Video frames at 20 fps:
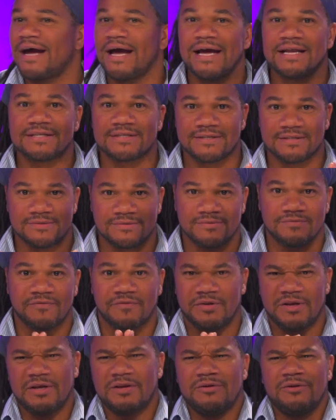I had to,
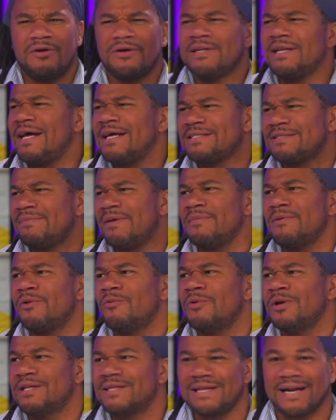for it only lasted maybe a
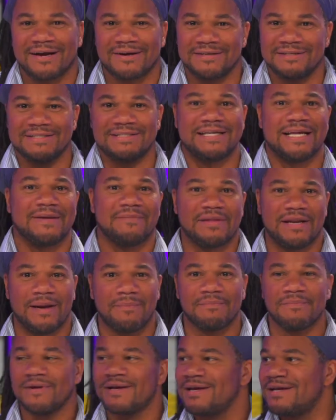week that I couldn't tell him that
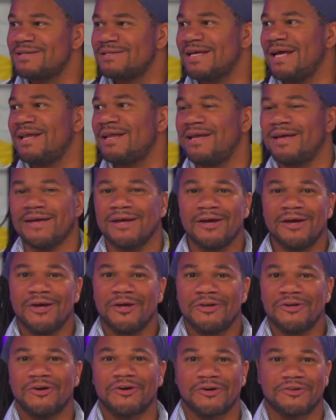I'm dating
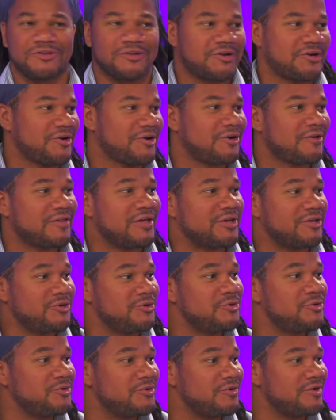the girl that
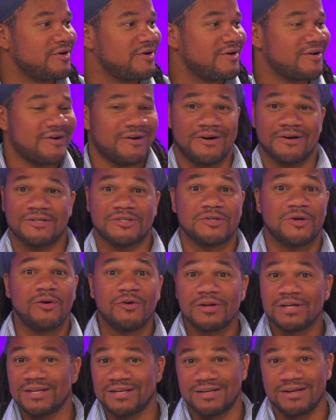you are
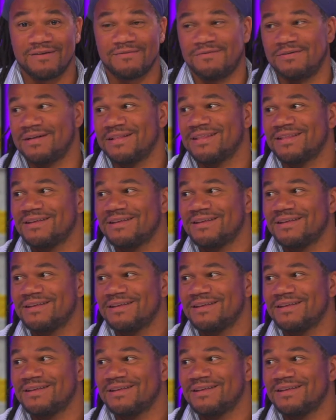totally in love with.